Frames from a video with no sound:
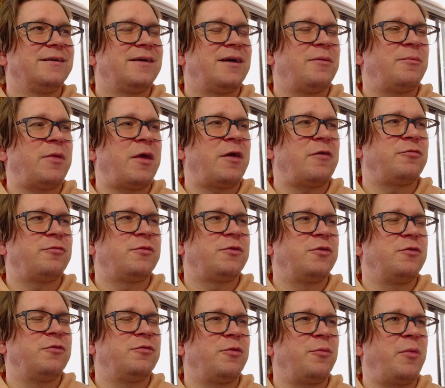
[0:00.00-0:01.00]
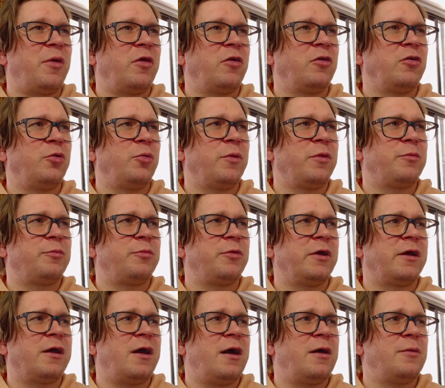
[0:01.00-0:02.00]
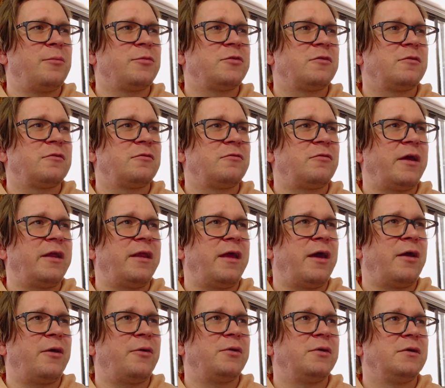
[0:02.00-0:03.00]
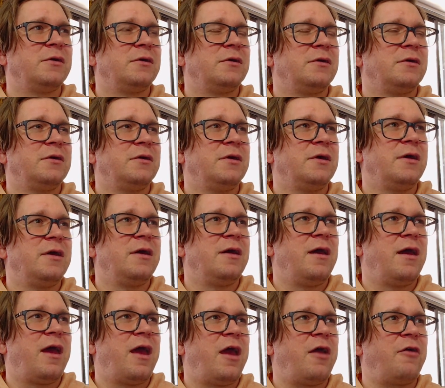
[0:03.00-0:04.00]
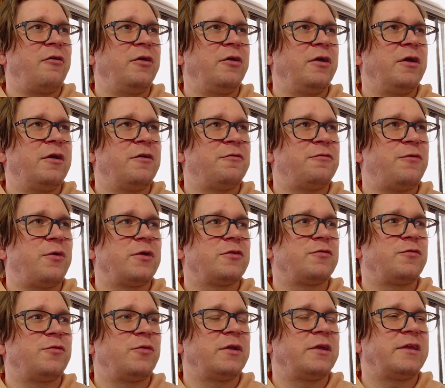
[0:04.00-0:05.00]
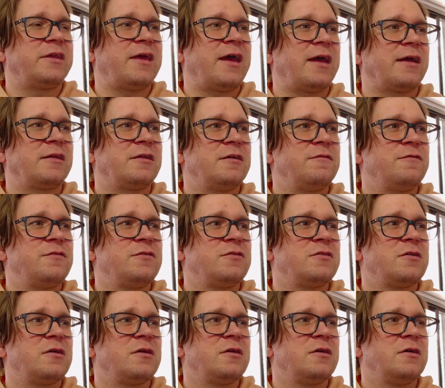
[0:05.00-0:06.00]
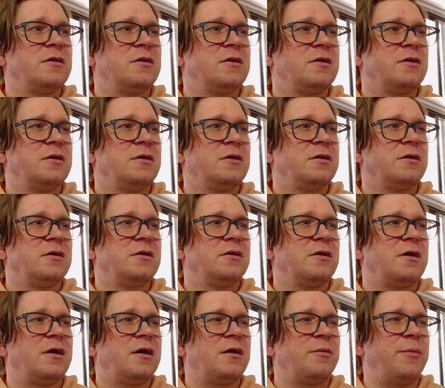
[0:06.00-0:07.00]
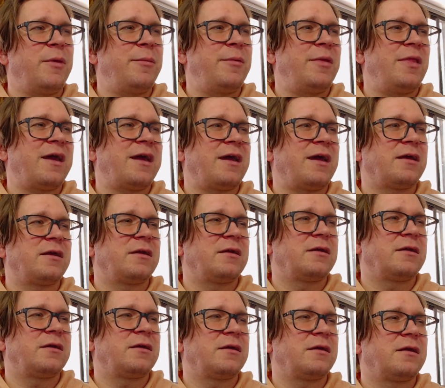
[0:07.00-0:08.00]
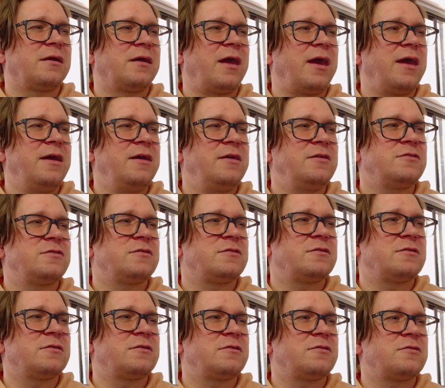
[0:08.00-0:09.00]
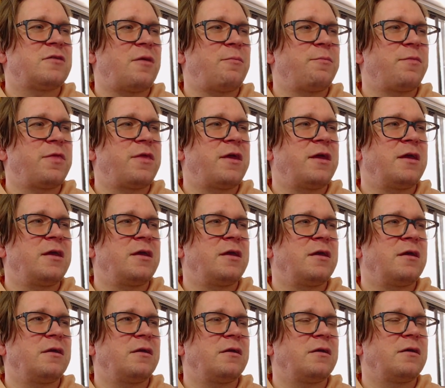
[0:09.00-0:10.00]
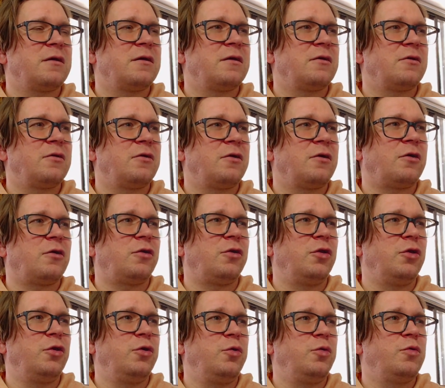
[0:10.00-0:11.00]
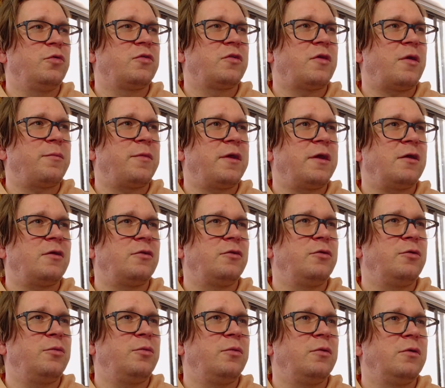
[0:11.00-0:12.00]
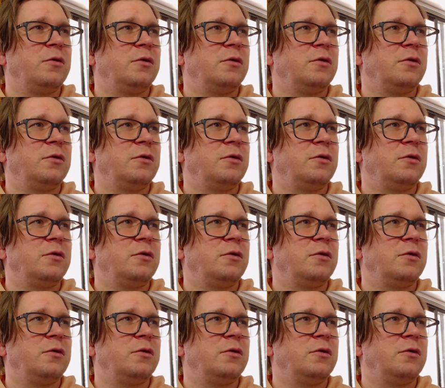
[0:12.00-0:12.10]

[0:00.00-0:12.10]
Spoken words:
I'm not too familiar with Britcoms right now. Area of focus for detectives. Maybe like a case something. Clue something. Clue.